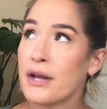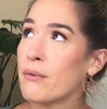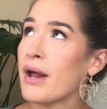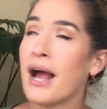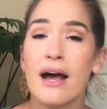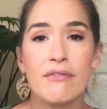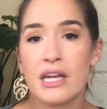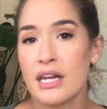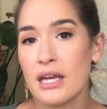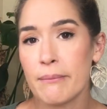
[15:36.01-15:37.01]
I don't have
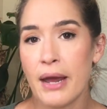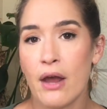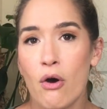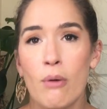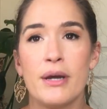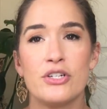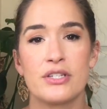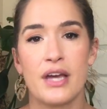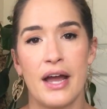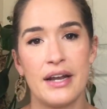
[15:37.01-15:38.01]
any in my home. I
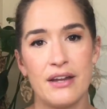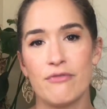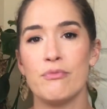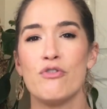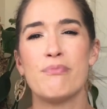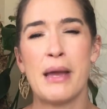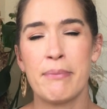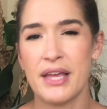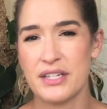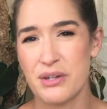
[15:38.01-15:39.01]
just kind of move my
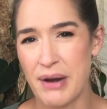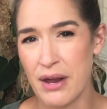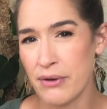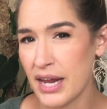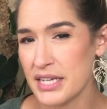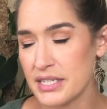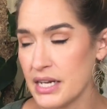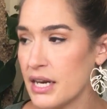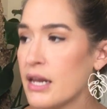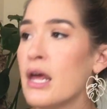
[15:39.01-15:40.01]
plants around as
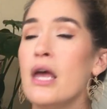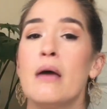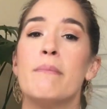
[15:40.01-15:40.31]
needed,